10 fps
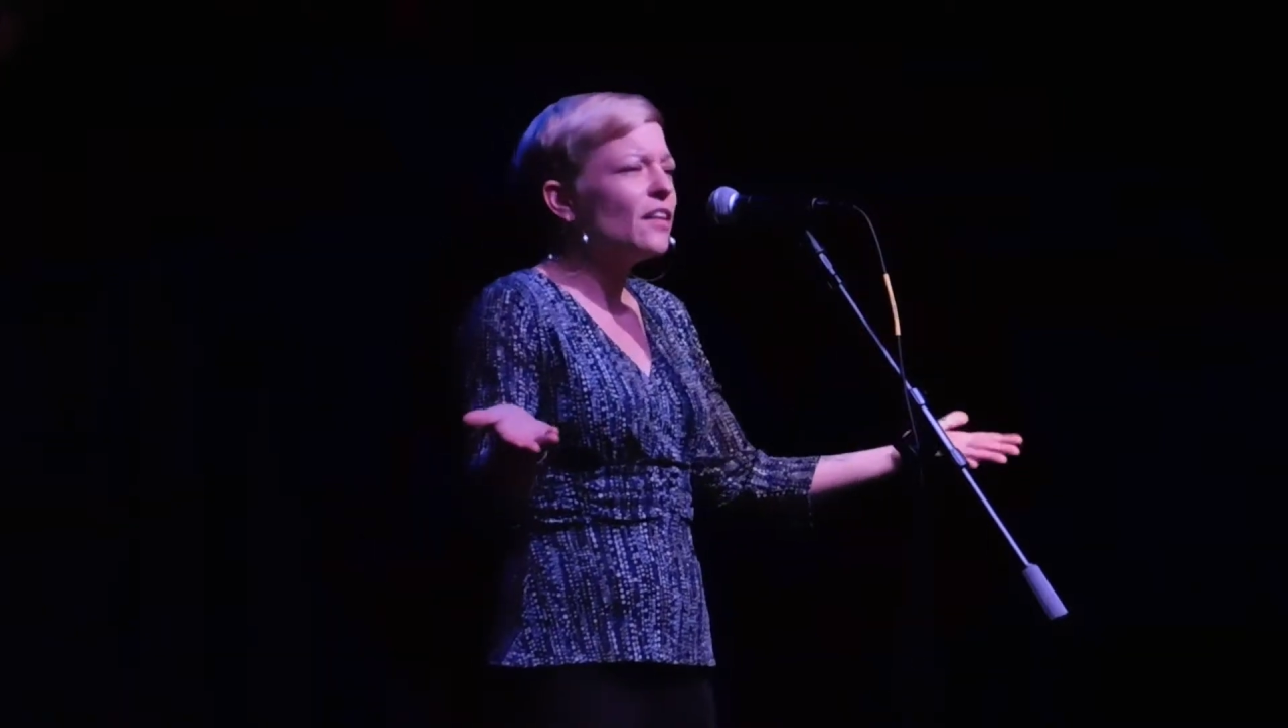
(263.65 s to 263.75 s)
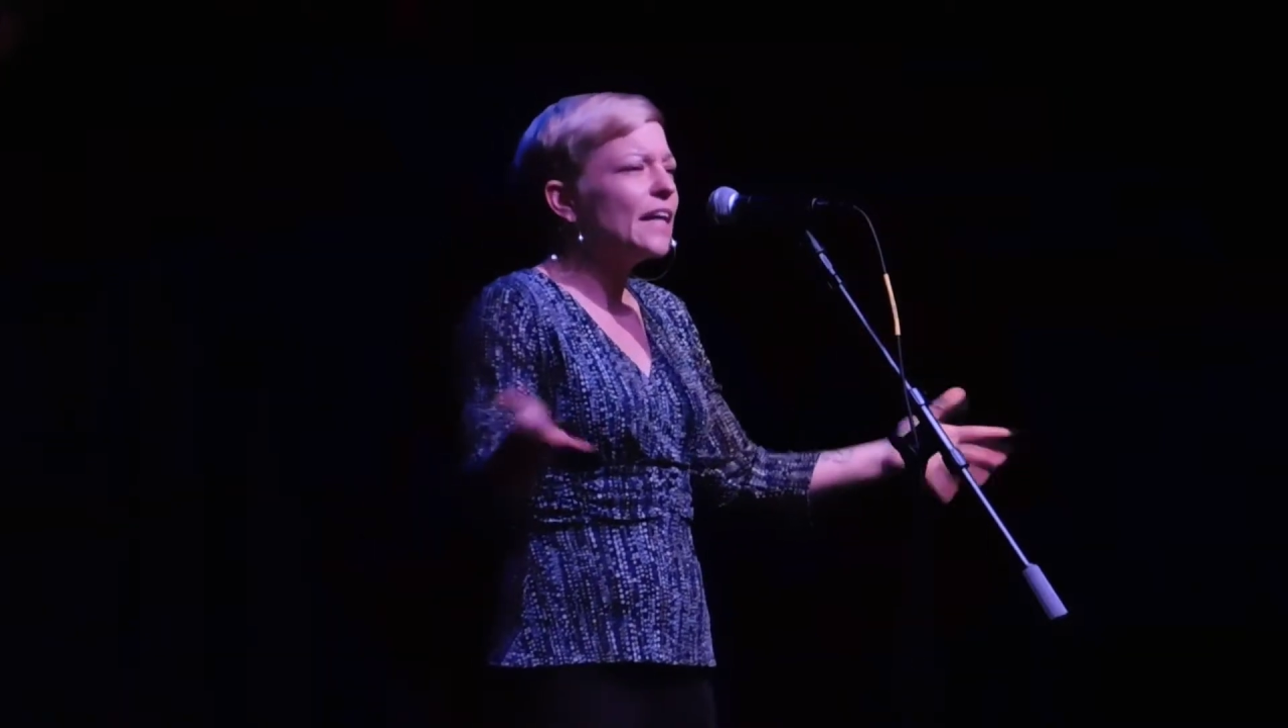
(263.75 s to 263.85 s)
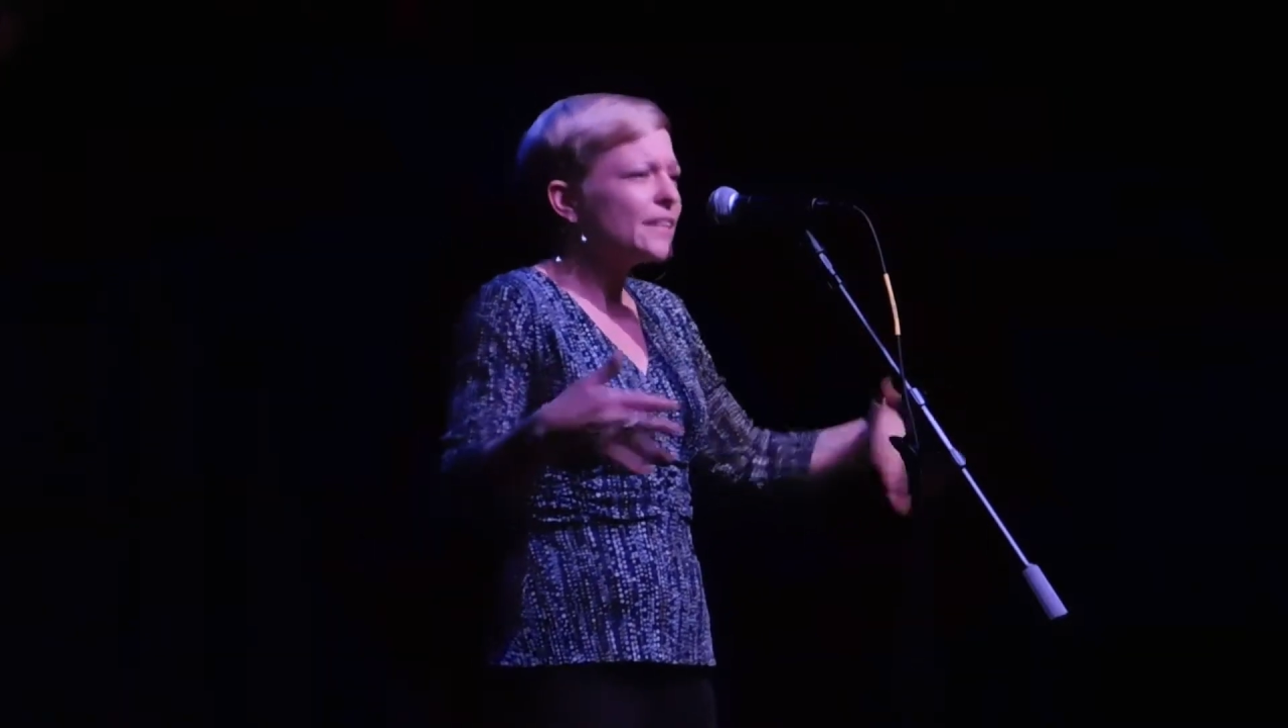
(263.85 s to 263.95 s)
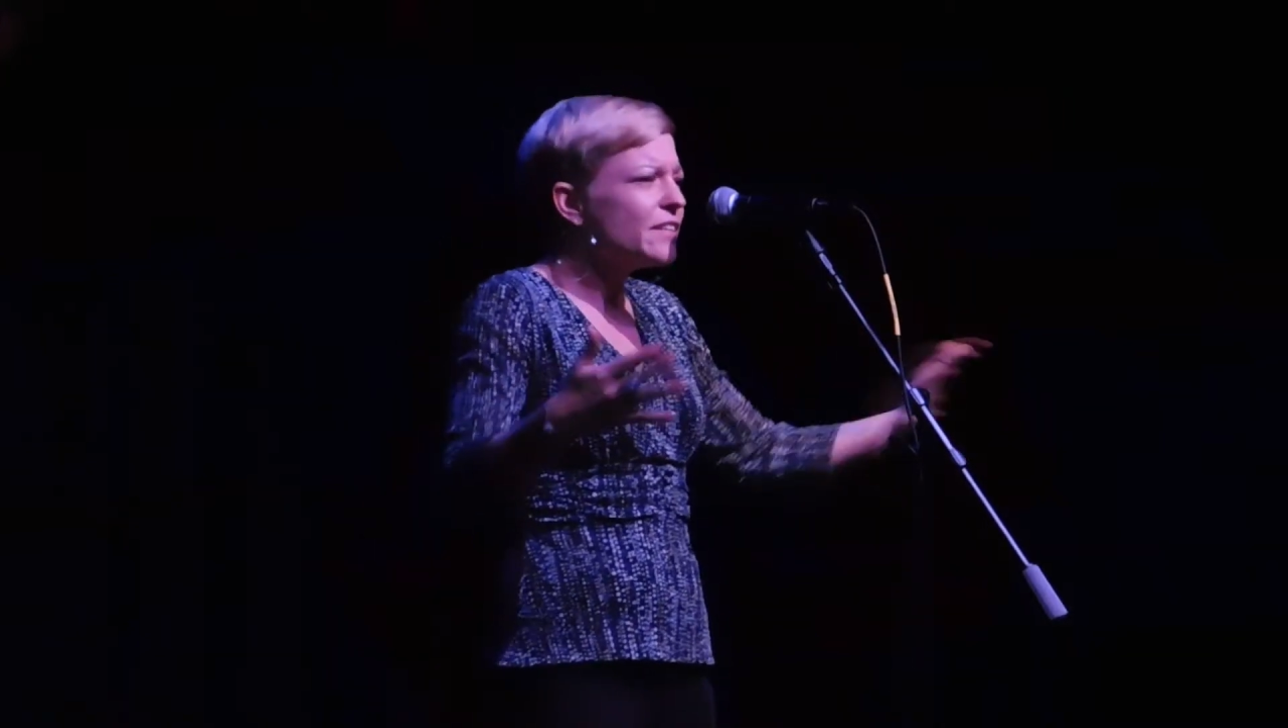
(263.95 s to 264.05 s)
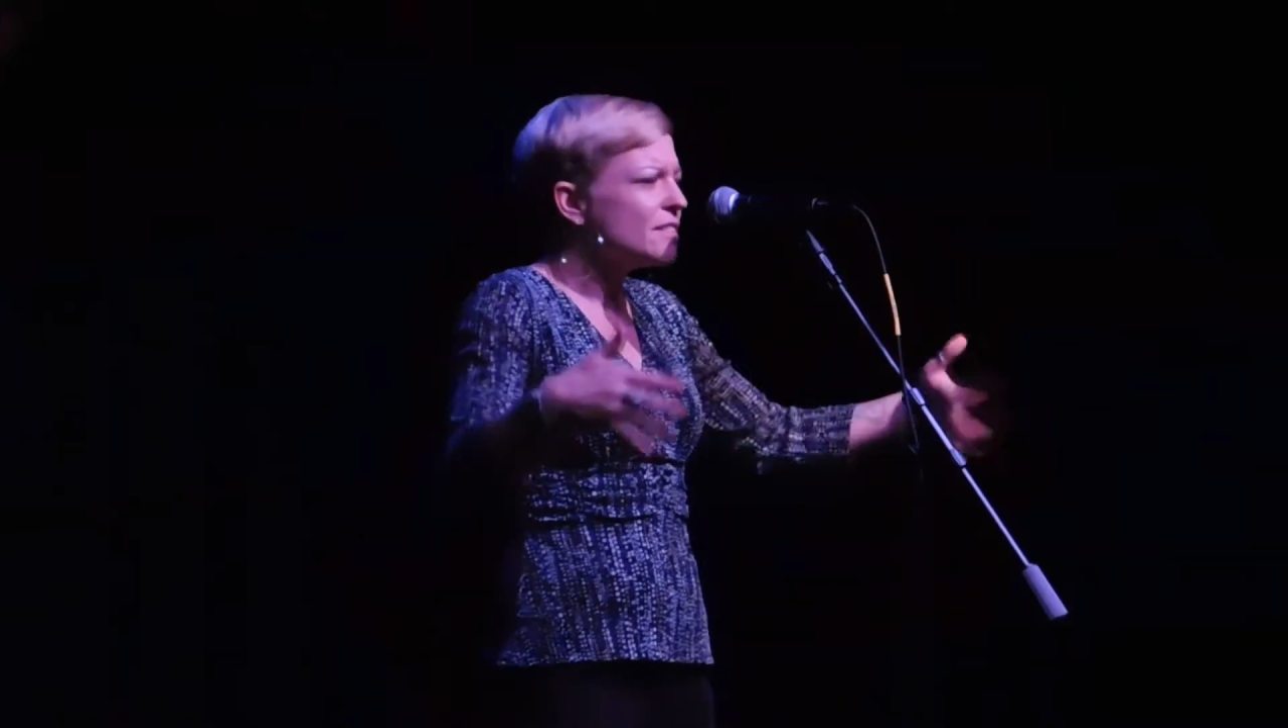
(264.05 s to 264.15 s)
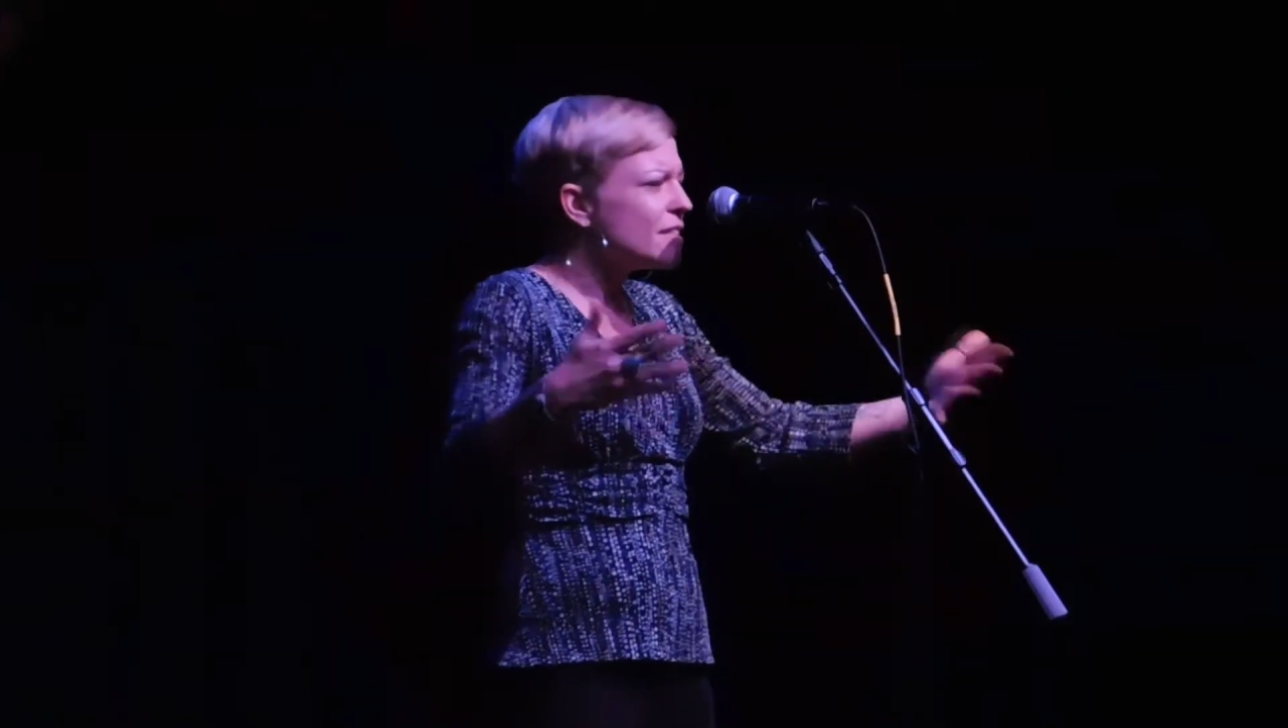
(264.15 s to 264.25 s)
like, there's